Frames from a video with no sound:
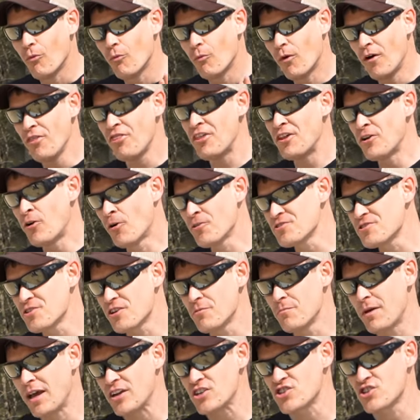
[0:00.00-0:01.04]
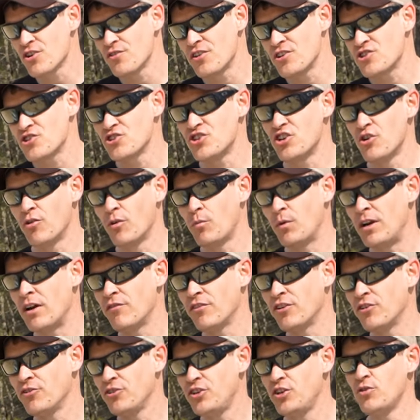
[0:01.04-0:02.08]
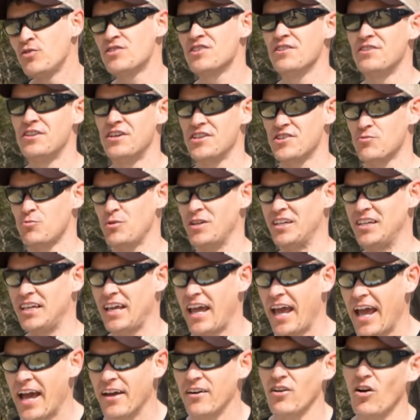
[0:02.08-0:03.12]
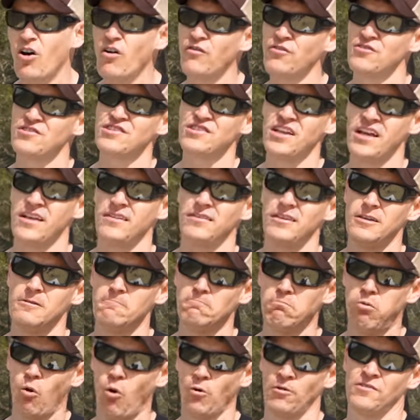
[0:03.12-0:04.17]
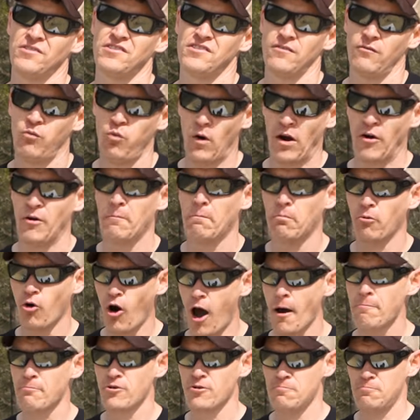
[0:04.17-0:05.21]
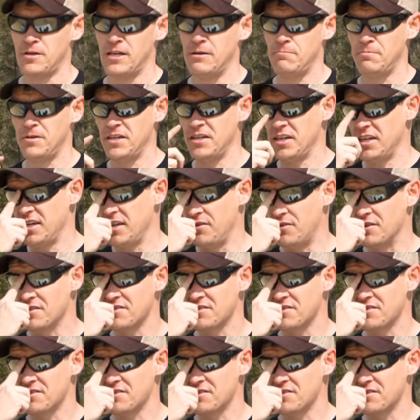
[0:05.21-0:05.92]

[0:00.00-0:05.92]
One thing also to make sure that you're doing whenever you're using this, we can't overstate the importance of wearing proper PPE.